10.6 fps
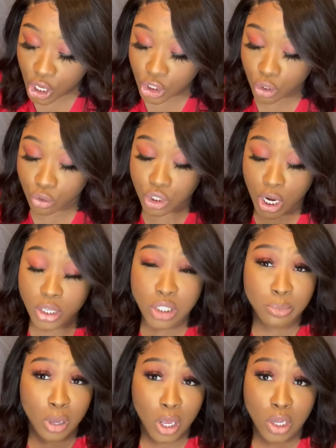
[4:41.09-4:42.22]
So start
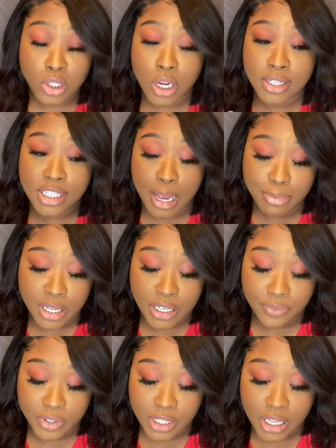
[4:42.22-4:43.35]
small, start sampling
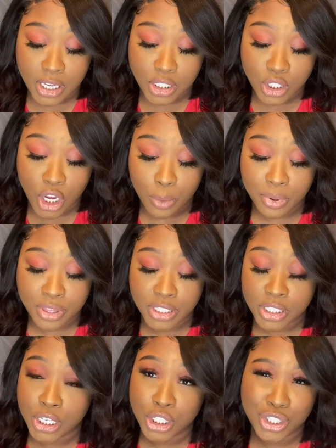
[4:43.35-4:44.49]
different things, start with
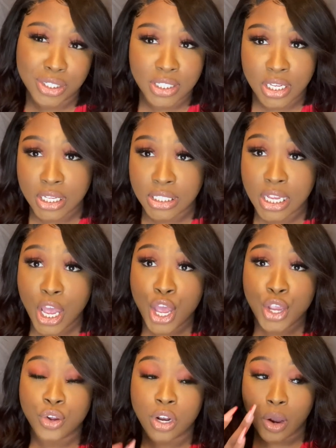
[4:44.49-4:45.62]
signature scents,
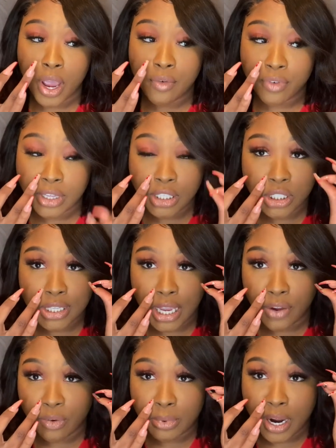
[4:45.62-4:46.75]
you know, and really just take
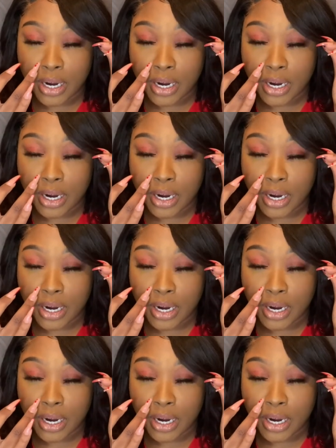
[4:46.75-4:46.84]
it from there.